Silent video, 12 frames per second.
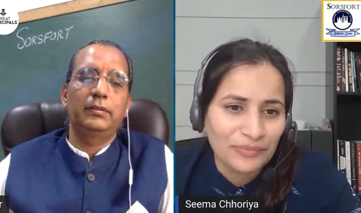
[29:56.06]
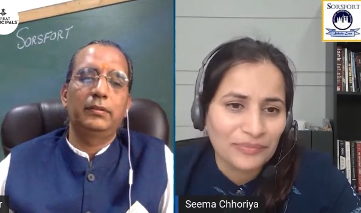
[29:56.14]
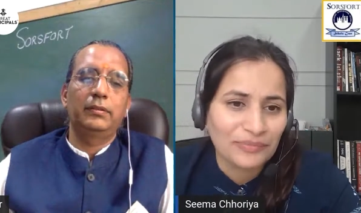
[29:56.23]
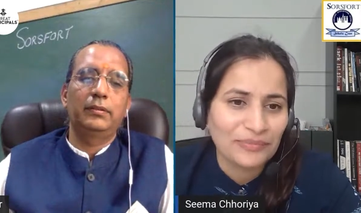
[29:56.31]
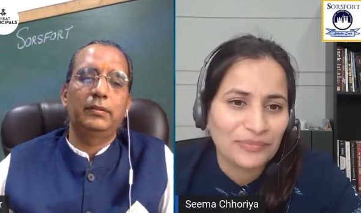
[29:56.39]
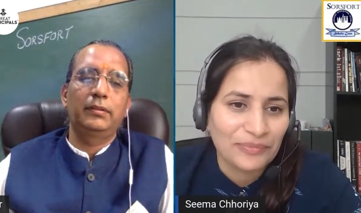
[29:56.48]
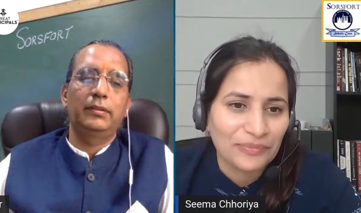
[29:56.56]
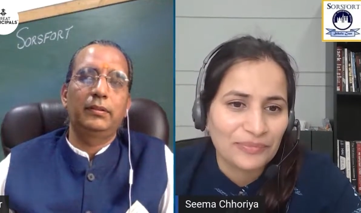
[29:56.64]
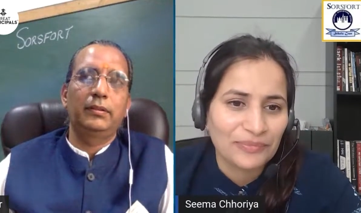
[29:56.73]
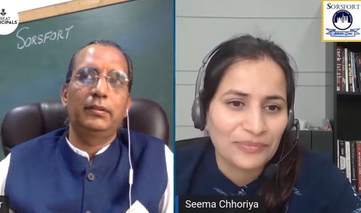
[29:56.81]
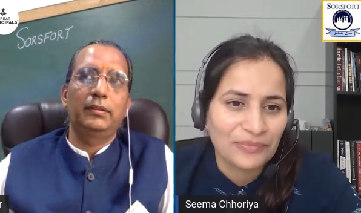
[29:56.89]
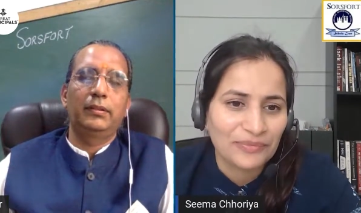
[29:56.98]

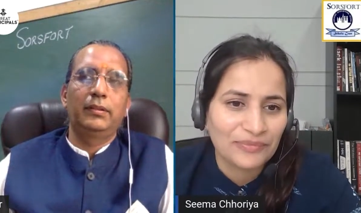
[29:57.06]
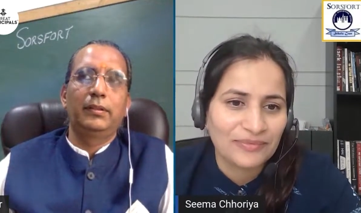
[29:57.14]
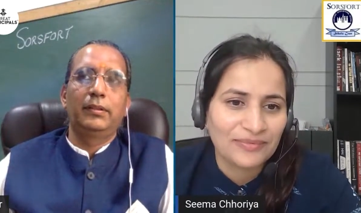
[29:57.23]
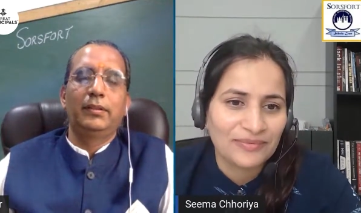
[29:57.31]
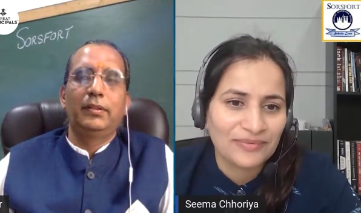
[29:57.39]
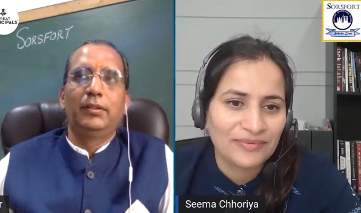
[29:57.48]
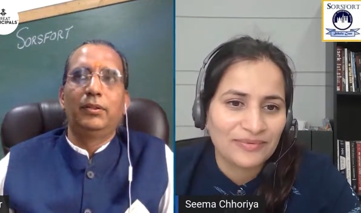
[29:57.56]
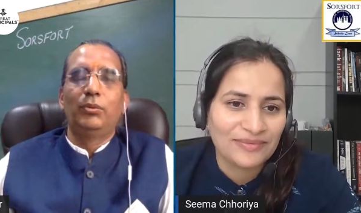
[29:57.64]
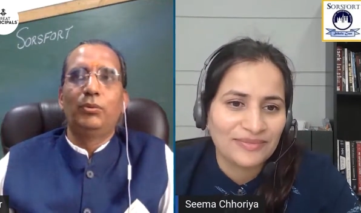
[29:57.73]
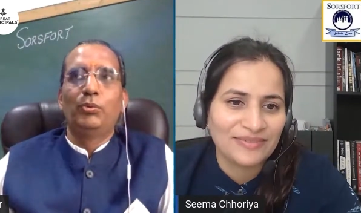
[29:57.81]
Nothing is said.